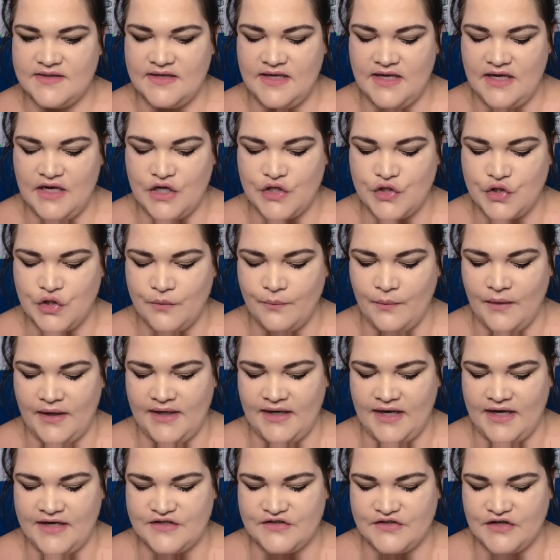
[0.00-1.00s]
the Nude by
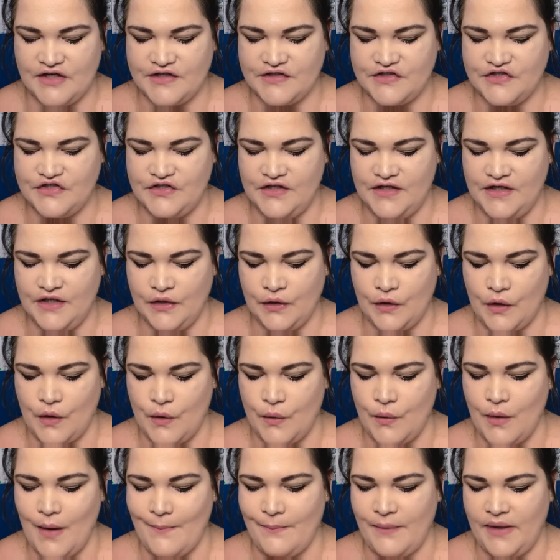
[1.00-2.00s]
Nature Sheer
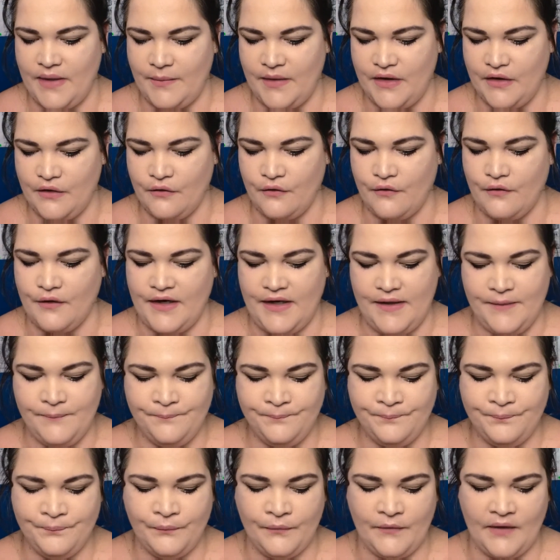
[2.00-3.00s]
Glow BB cream,
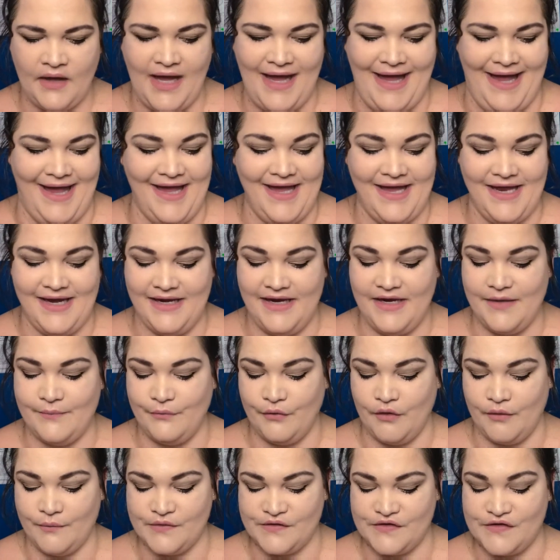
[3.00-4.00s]
and it
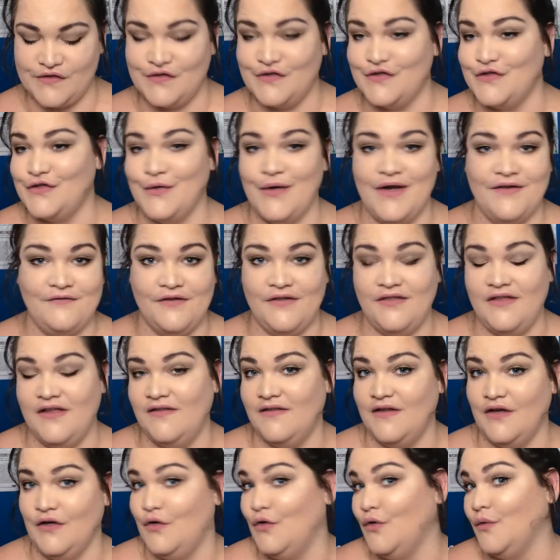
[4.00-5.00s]
promises to do everything
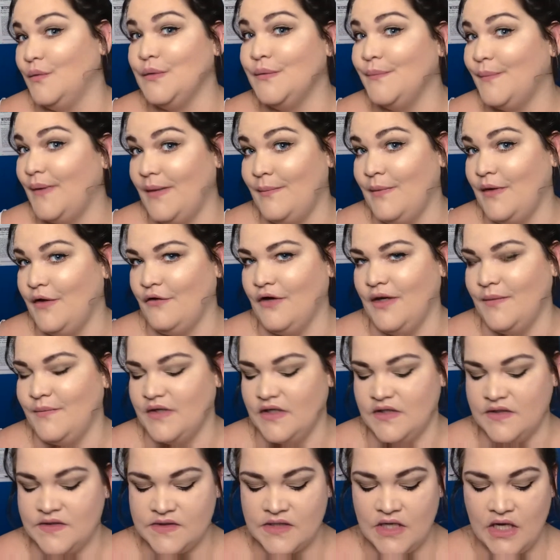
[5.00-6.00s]
that a normal BB cream
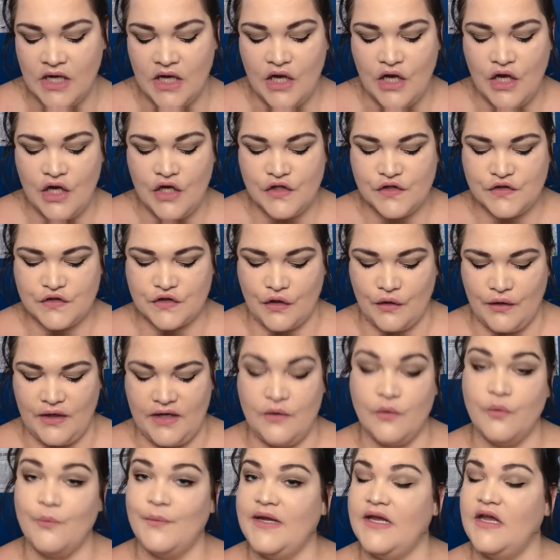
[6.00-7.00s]
does. So
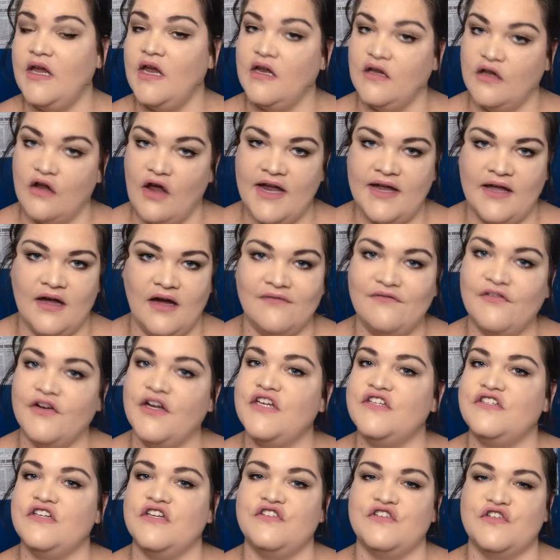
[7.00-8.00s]
it'll be light
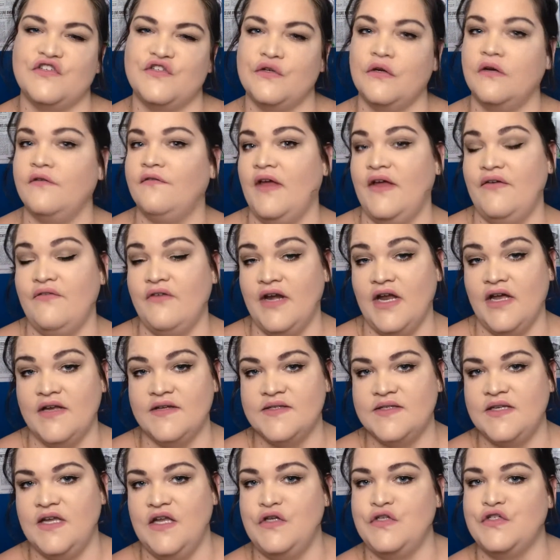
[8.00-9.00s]
coverage and just sort of even
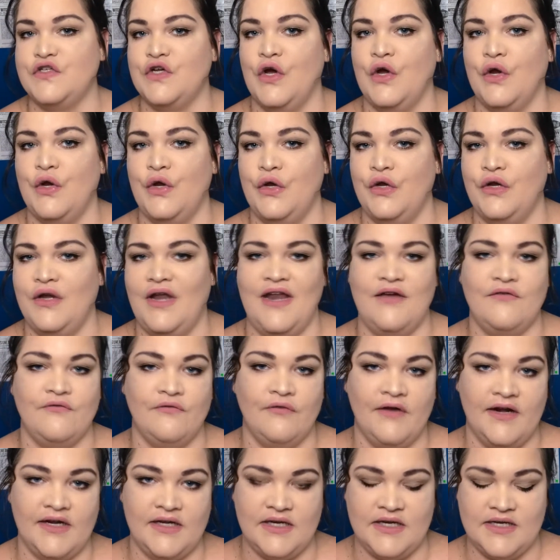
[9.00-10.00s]
out skin tone and
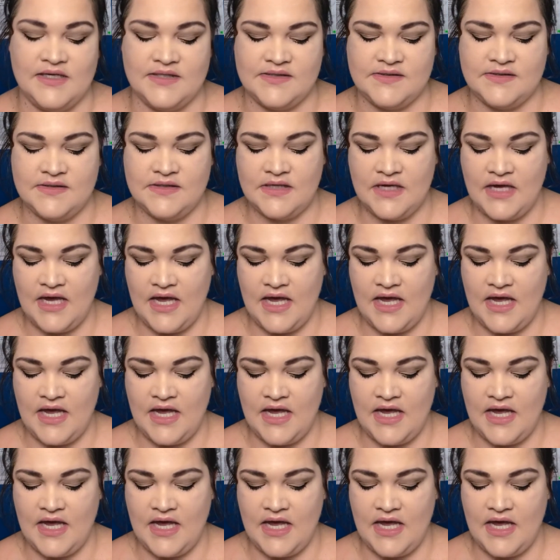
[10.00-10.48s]
redness